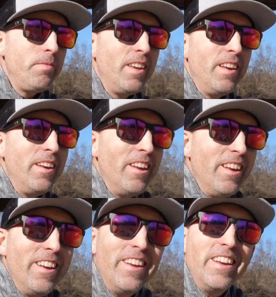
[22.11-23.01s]

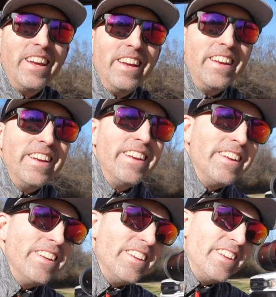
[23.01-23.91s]

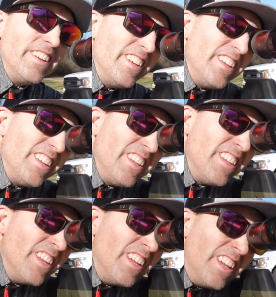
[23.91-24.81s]

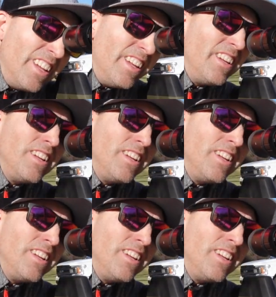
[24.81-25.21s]
Nobody speaks.